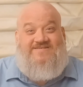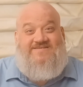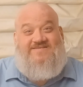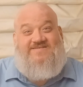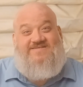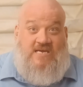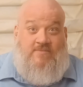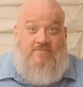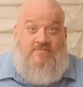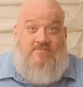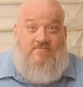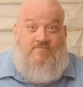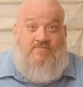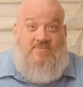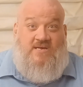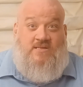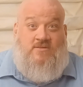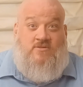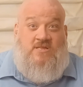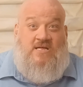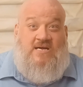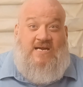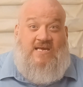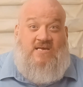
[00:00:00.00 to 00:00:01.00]
It can be
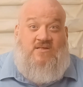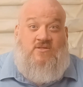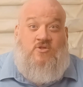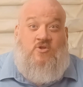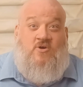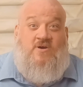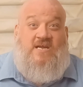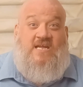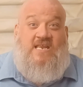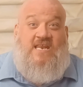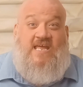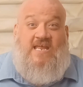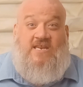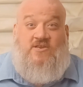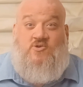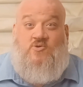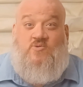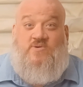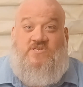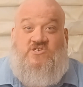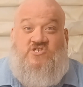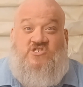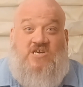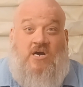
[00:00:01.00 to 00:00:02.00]
like looking into
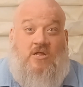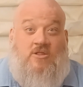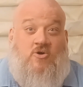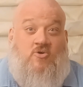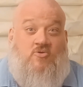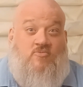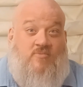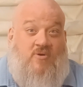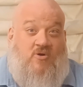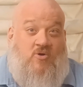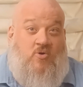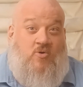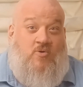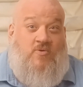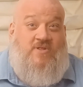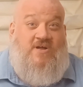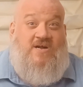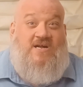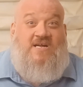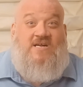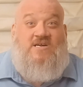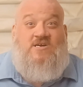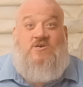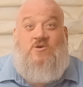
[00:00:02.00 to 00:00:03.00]
a Jello mold
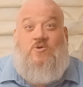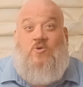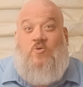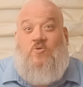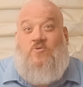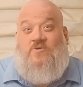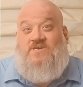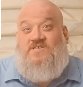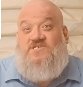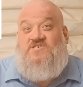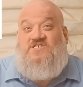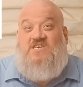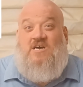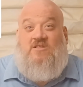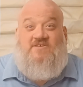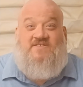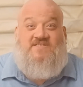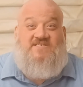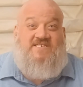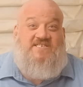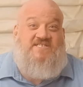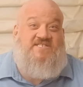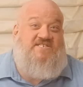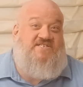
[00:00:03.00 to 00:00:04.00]
or a
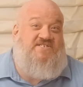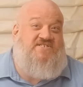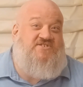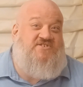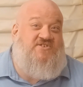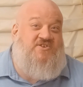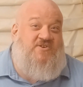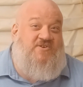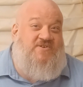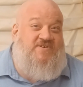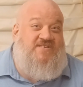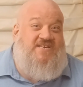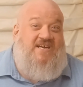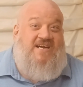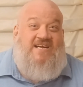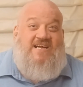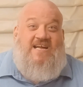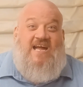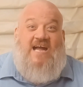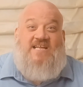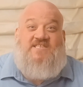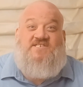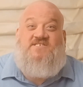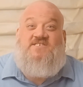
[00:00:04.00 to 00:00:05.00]
gelatin dessert
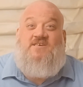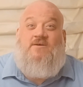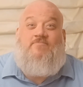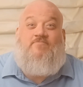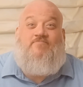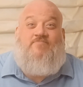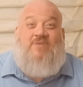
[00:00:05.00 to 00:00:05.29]
at some